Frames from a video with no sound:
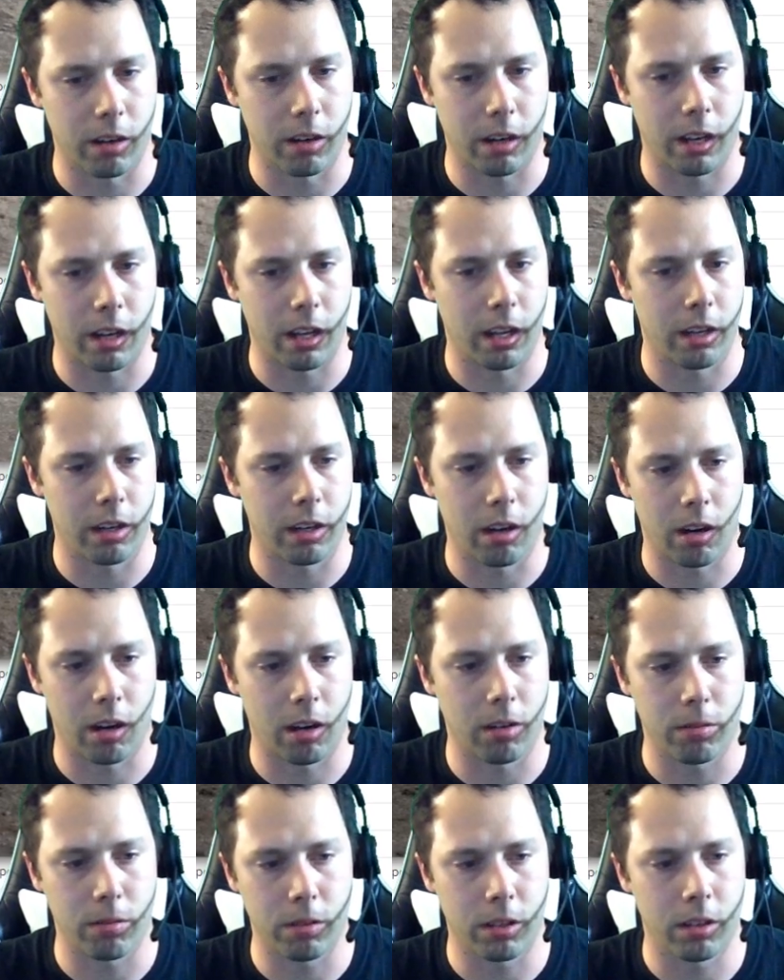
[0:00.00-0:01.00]
end, I
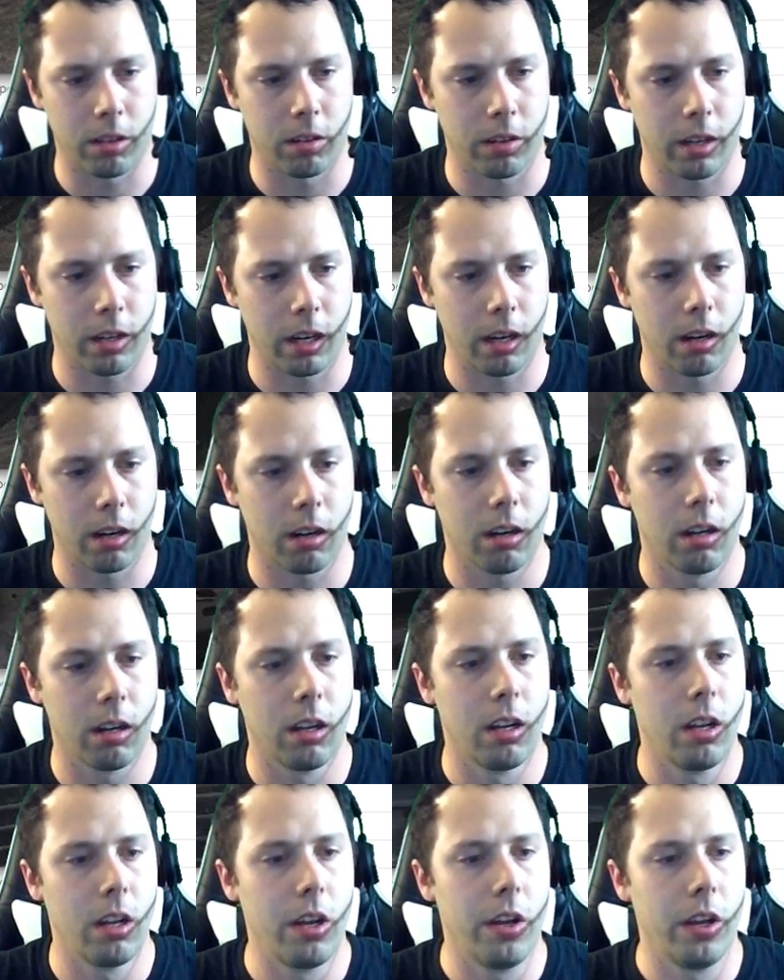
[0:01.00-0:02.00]
really don't care.
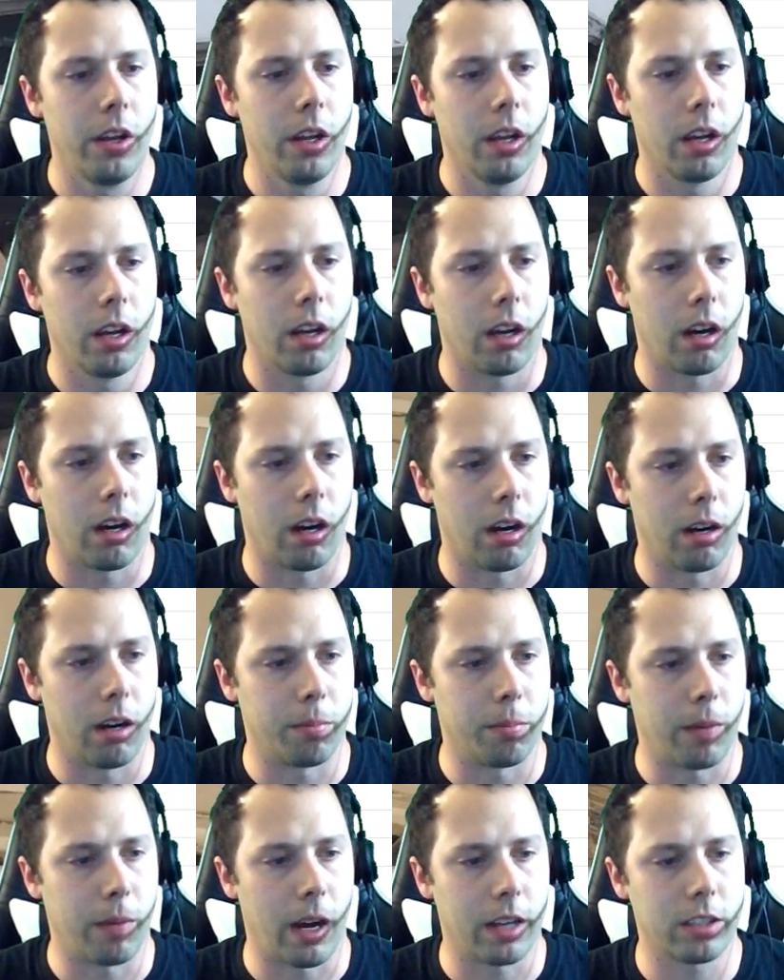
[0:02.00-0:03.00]

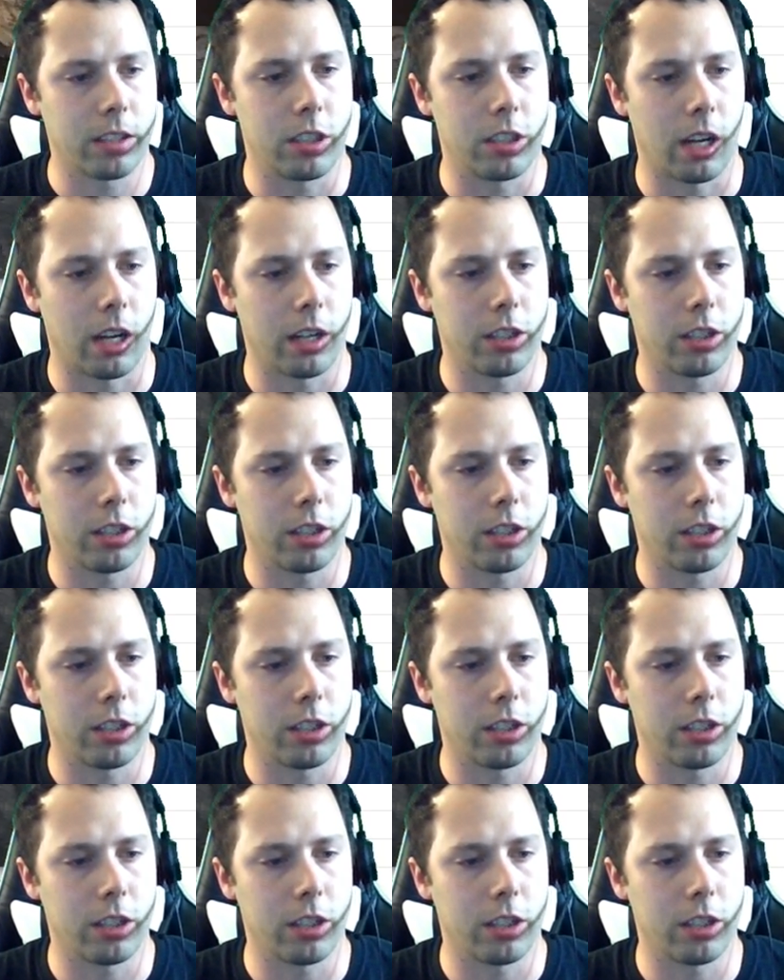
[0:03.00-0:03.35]
I